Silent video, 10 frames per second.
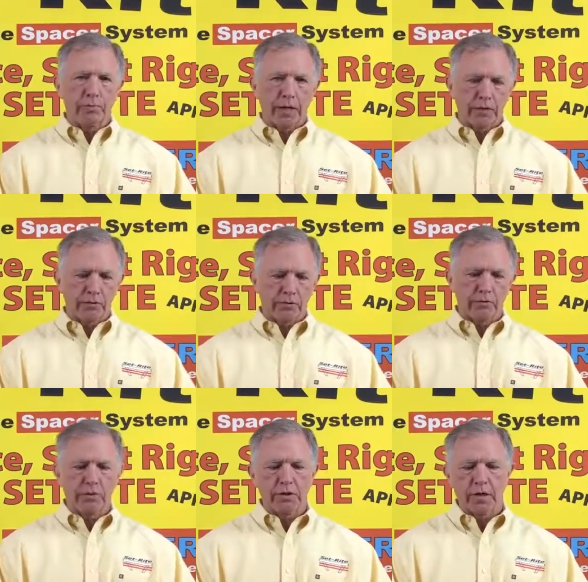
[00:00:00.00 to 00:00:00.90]

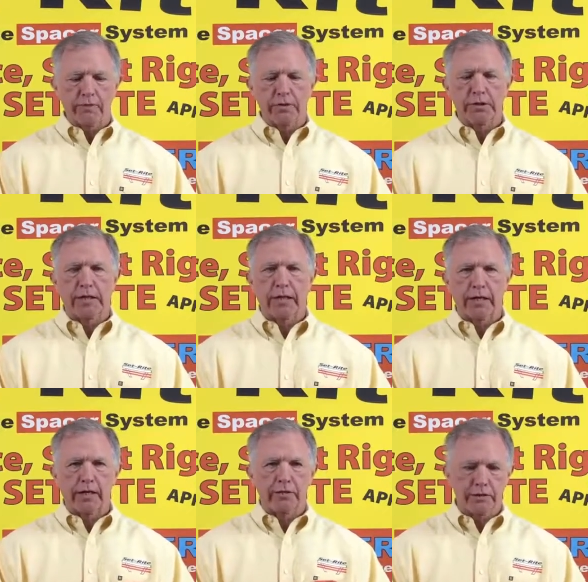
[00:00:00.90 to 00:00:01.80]
spacers, whichever
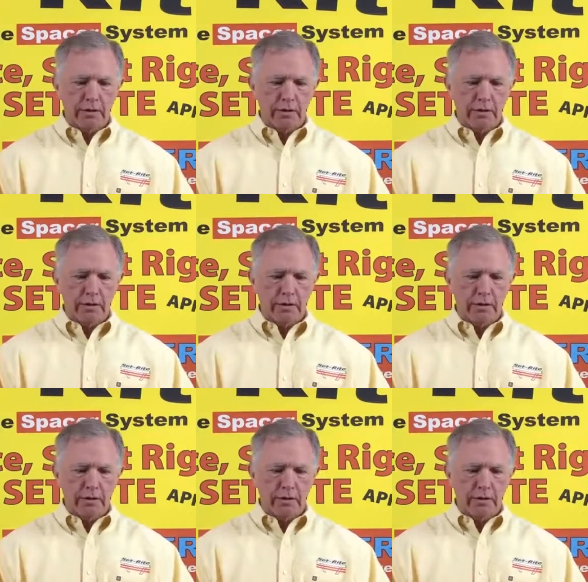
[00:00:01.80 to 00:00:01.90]
size